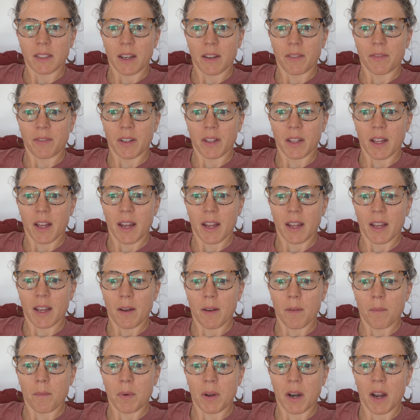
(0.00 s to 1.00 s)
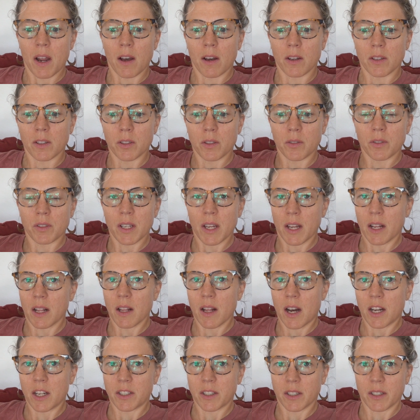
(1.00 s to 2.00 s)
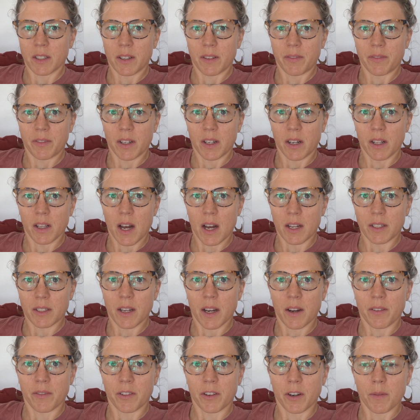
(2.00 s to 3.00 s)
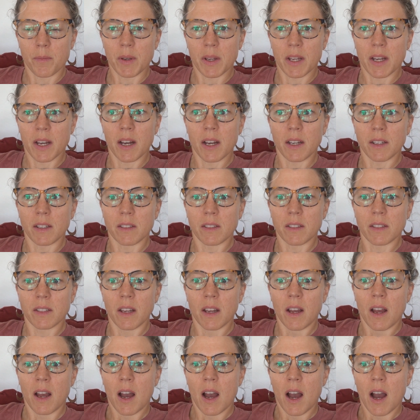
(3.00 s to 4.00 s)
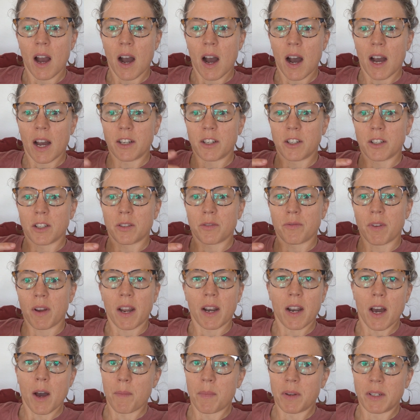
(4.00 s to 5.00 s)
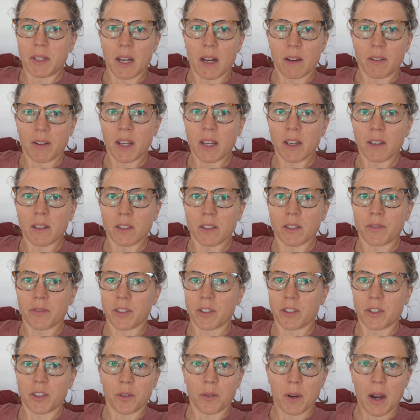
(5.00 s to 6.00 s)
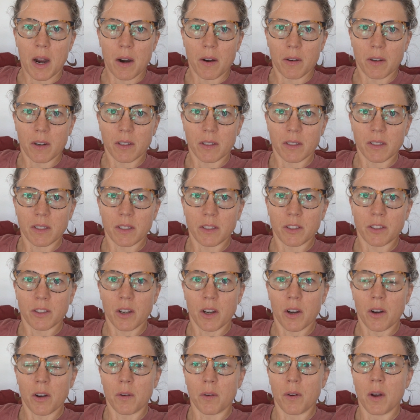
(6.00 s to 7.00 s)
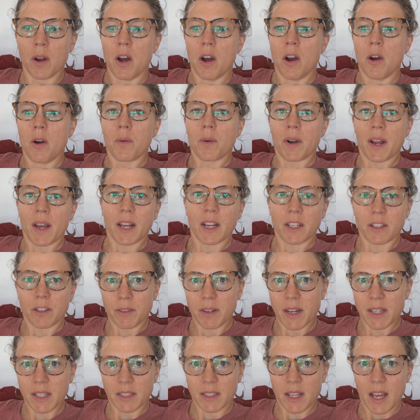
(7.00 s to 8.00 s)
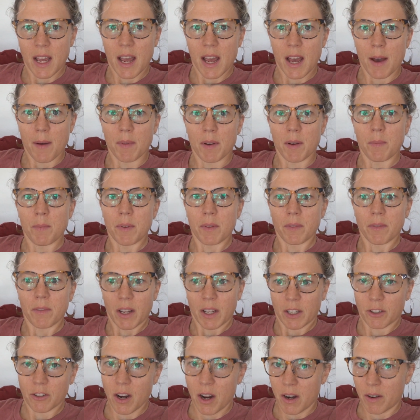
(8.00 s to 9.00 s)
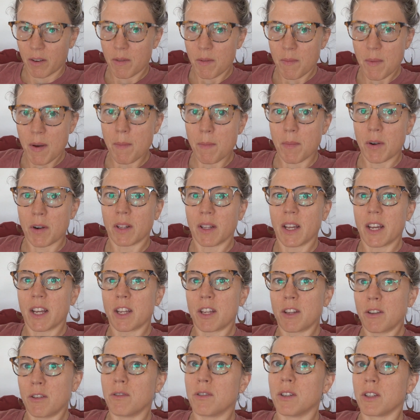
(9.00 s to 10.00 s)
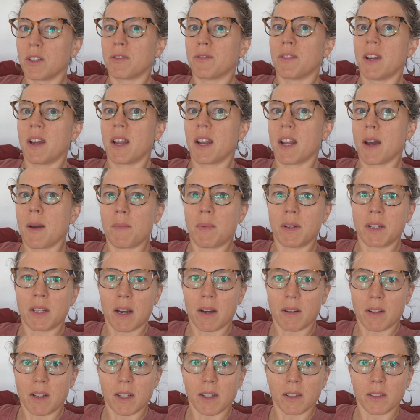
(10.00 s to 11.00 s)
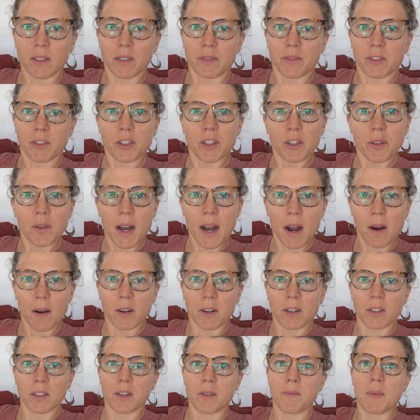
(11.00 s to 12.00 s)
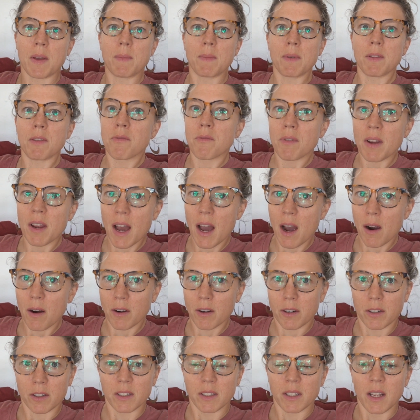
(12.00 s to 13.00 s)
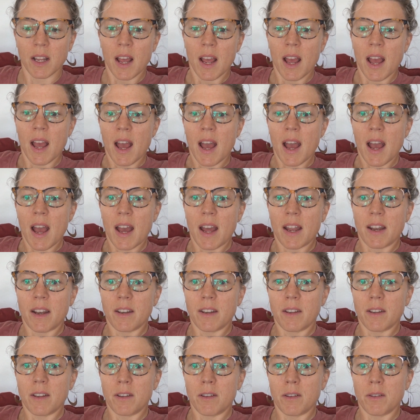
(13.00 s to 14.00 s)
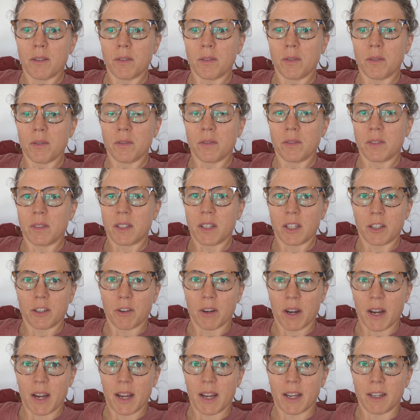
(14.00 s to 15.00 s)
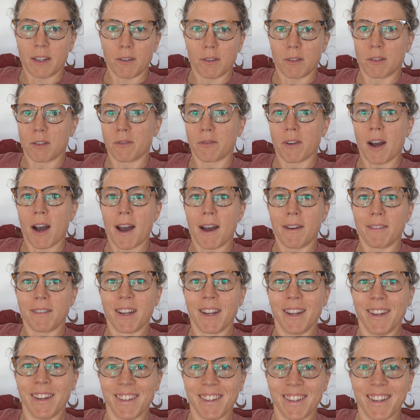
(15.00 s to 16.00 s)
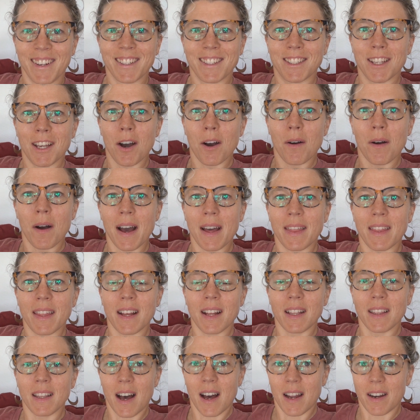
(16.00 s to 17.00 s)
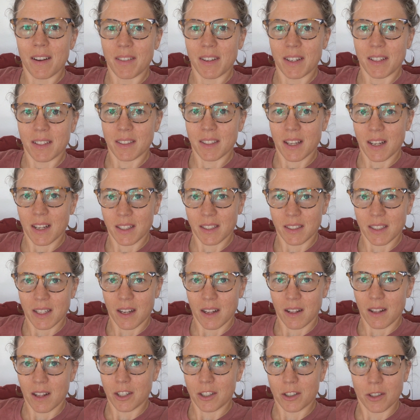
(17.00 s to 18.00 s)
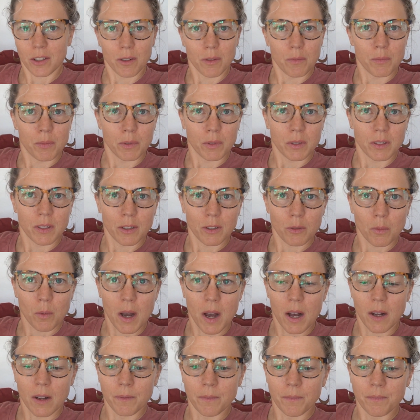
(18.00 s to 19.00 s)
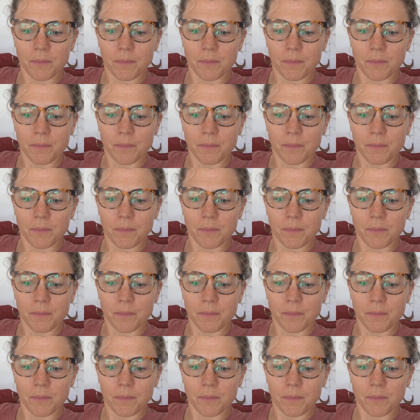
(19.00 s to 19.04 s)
I feel like, but I also psychologically feel a lot tougher because I just ran up and down hills for 2 hours. And so when I get to race day, I'm going to be like trying to remember, like, you just ran up and down hills for 2 hours or maybe 3 hours, and you did great and you survived. So I think a lot of it is like a psychological boost as well.